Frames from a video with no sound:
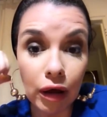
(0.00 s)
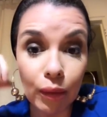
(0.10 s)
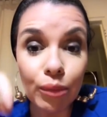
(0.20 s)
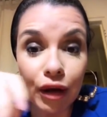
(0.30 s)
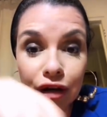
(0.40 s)

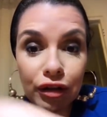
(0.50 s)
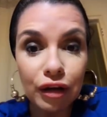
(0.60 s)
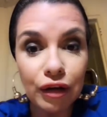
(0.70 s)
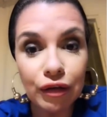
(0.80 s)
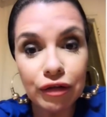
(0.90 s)
i'm better
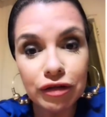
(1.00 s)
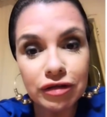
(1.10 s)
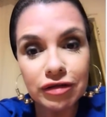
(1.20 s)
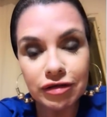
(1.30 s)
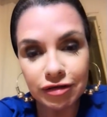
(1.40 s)
than you
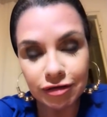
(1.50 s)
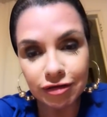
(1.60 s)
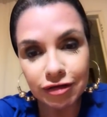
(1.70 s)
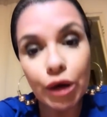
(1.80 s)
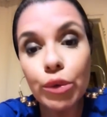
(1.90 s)

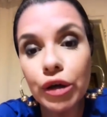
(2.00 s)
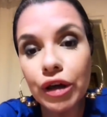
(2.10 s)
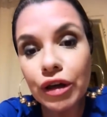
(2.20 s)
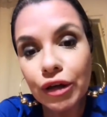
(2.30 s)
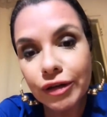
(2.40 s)
how are
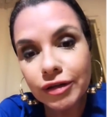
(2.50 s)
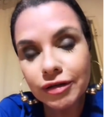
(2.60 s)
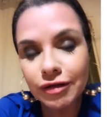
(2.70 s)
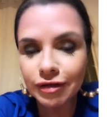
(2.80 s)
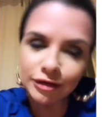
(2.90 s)
you
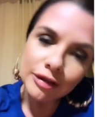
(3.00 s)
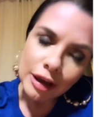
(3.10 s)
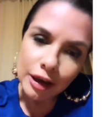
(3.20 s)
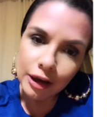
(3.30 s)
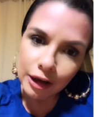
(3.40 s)

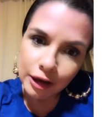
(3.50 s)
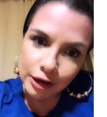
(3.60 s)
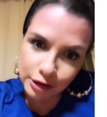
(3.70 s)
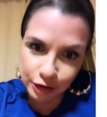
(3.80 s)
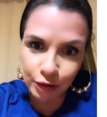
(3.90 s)

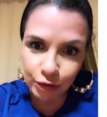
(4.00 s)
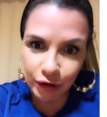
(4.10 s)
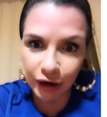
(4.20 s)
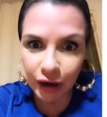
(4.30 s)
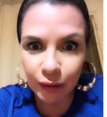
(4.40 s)
do you know who
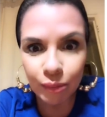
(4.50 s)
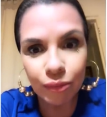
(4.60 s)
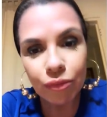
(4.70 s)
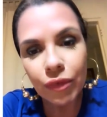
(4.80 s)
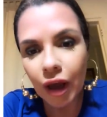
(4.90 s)
i am
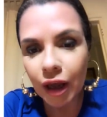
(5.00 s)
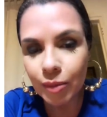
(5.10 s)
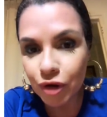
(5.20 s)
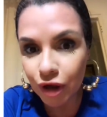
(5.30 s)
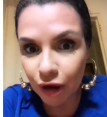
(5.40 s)
i
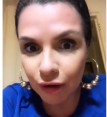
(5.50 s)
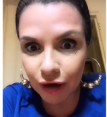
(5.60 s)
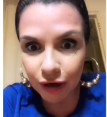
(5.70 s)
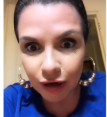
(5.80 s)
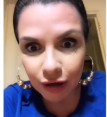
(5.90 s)
am
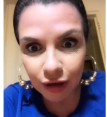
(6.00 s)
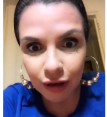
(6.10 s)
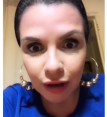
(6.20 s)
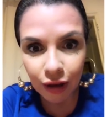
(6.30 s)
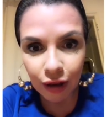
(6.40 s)
jared
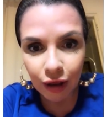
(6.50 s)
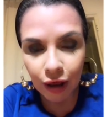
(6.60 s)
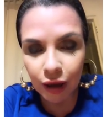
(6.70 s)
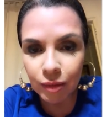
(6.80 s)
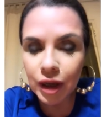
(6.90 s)

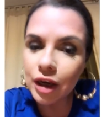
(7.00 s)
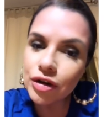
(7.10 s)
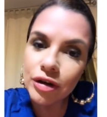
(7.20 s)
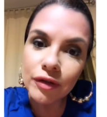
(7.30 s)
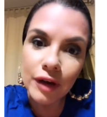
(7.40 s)
i am the
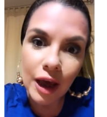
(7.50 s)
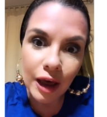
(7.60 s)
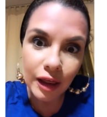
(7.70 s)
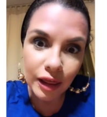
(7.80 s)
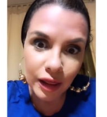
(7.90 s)
angel of
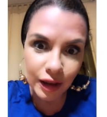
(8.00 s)
death